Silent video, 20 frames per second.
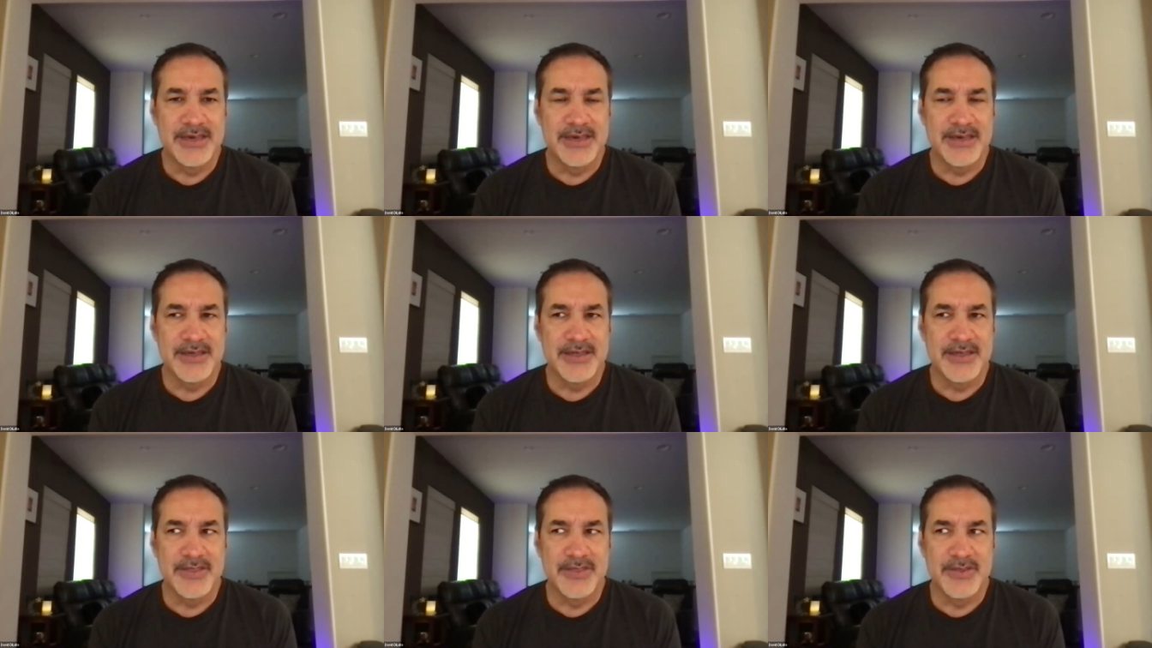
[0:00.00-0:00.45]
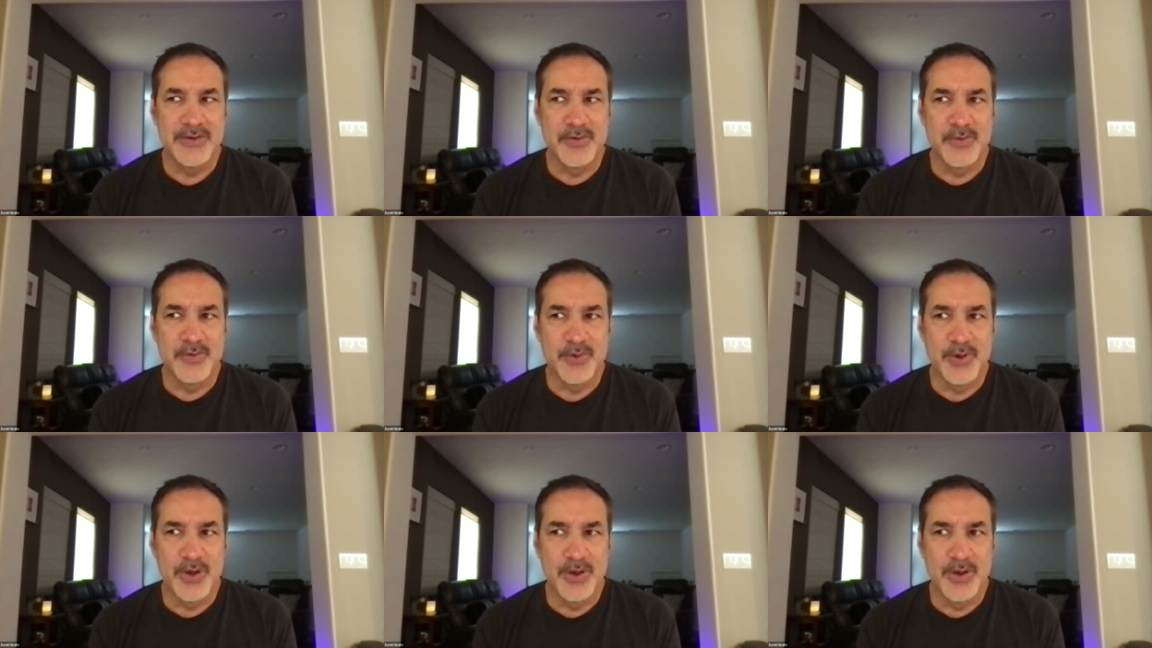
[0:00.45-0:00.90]
the
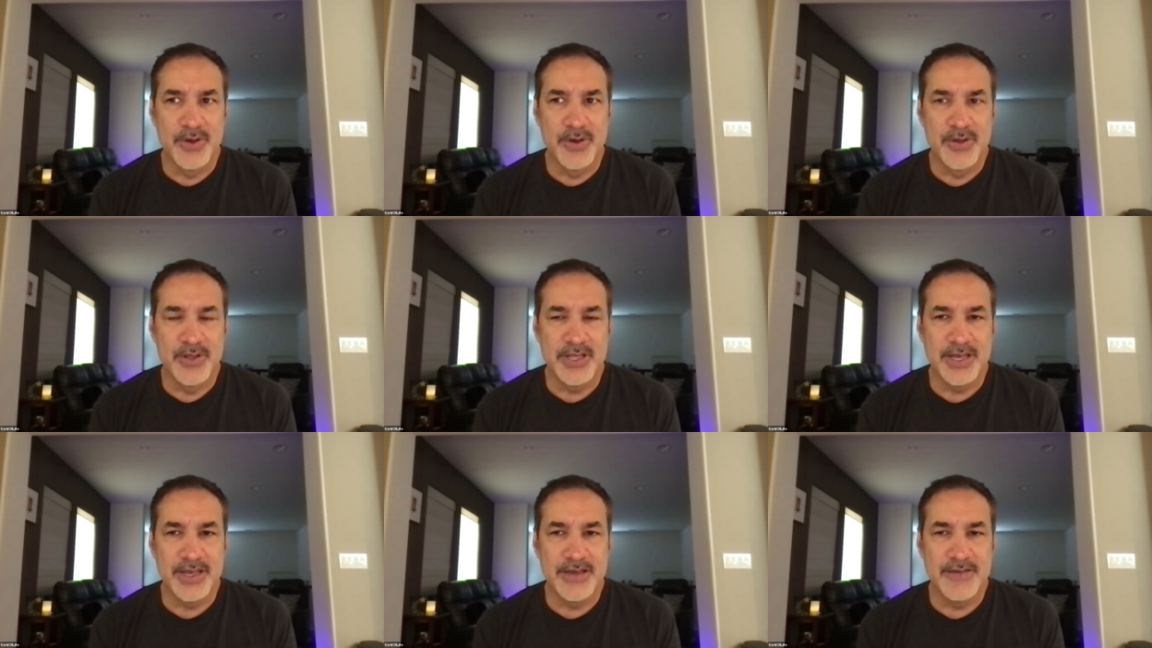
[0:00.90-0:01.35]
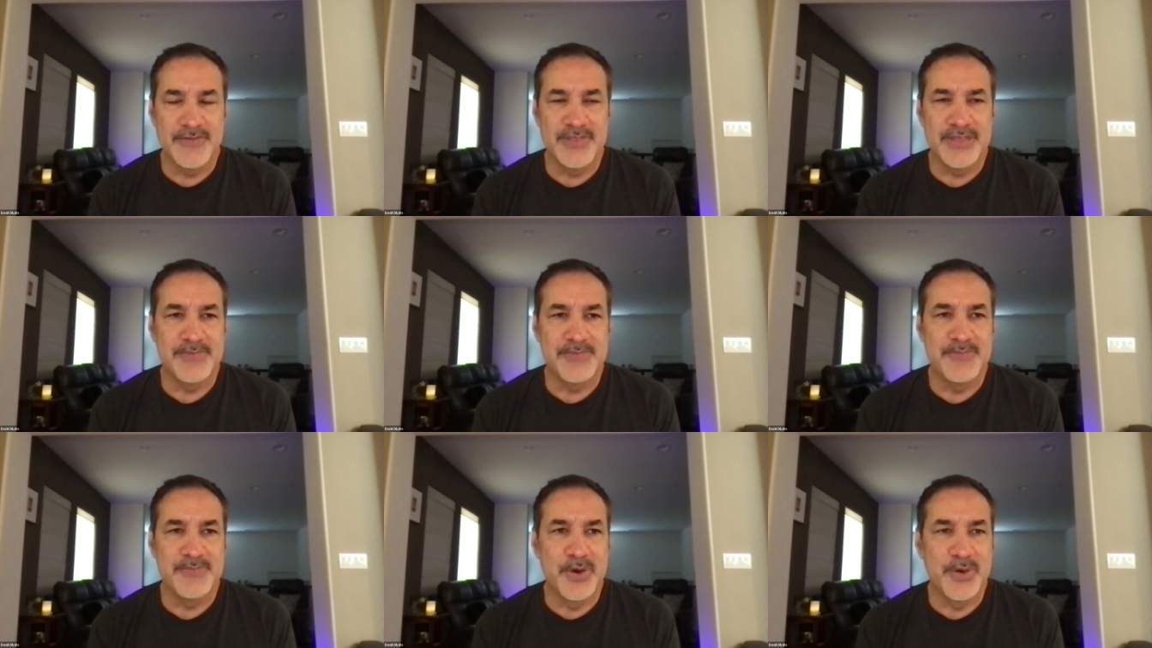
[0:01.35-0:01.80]
role of
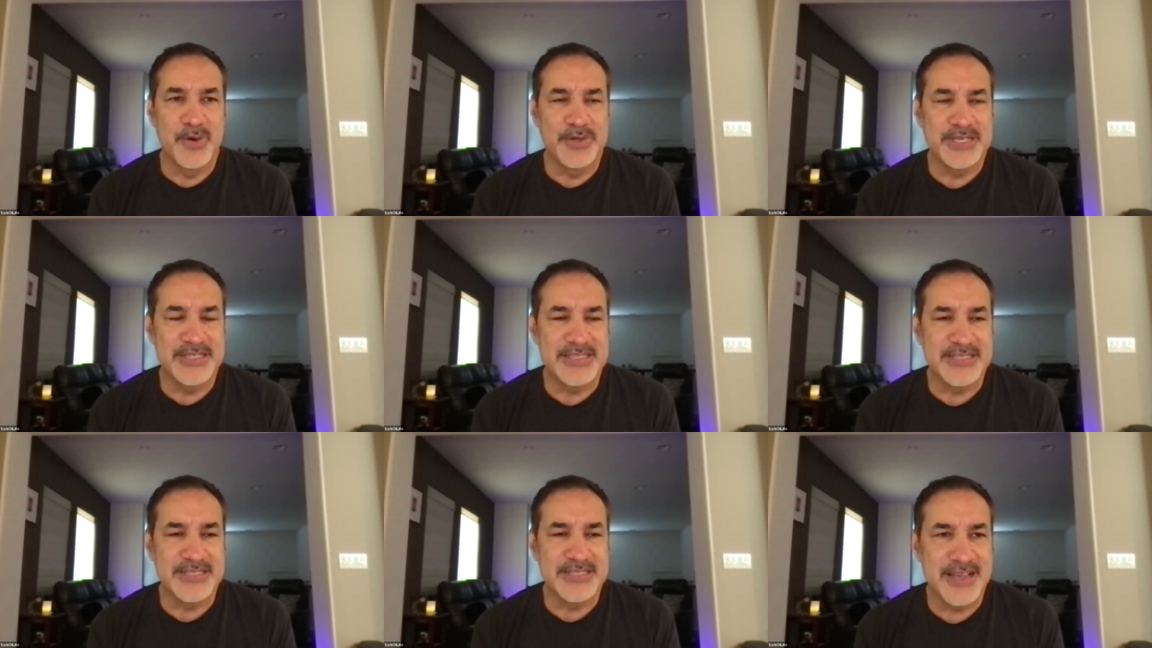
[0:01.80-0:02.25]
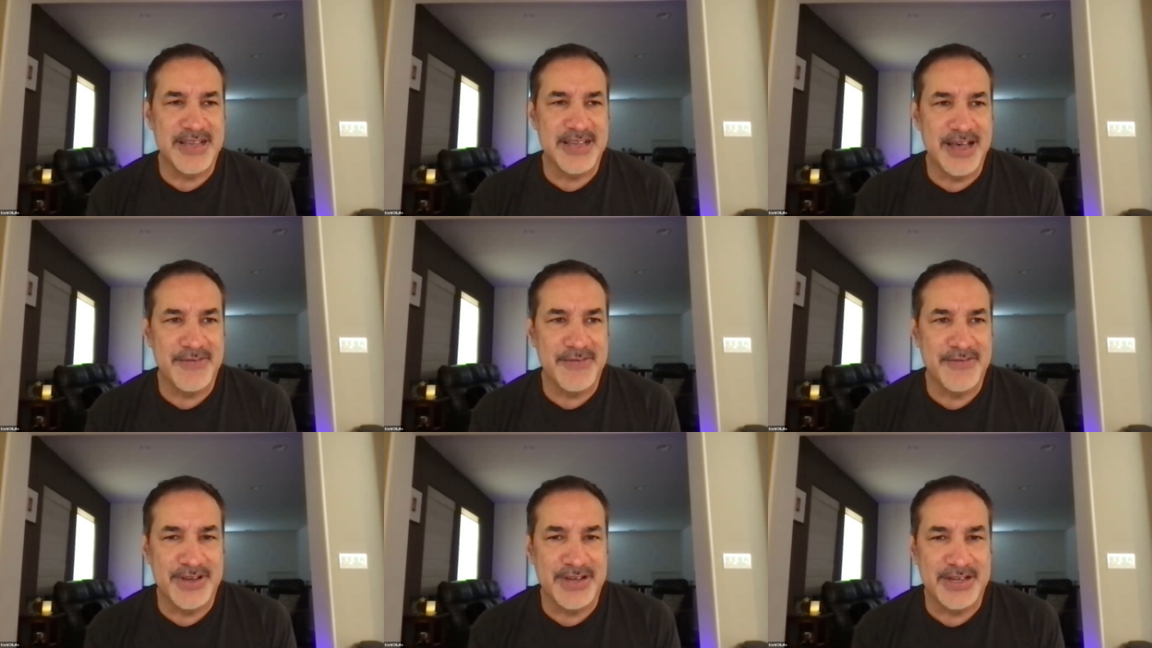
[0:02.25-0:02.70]
the
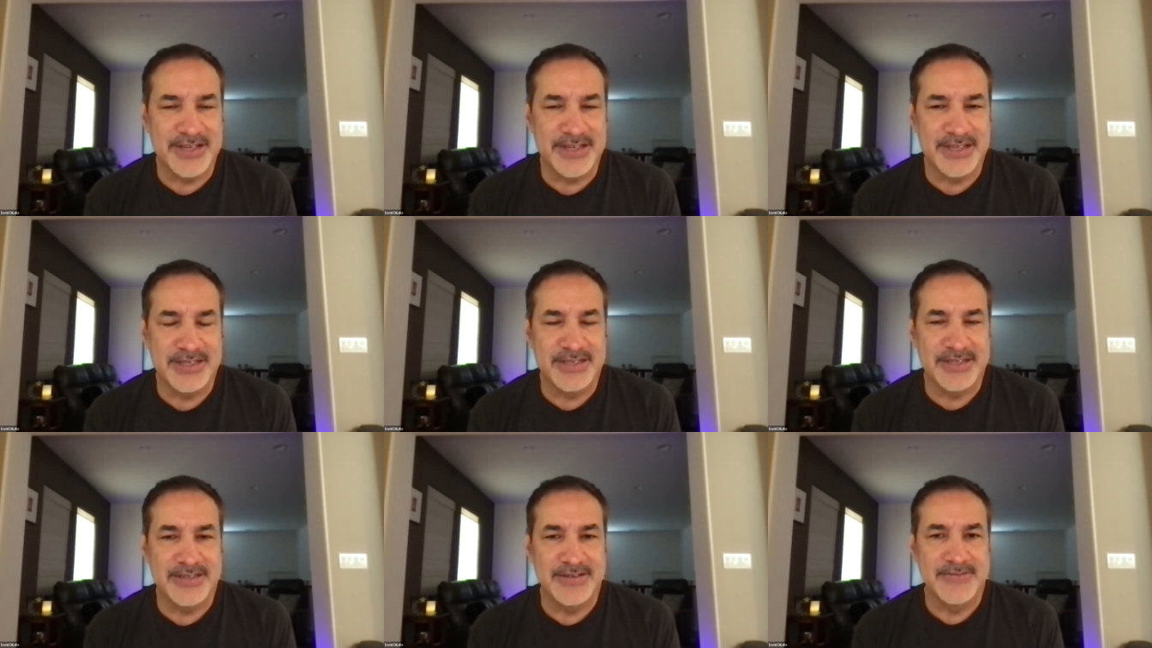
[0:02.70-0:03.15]
Bodhisattva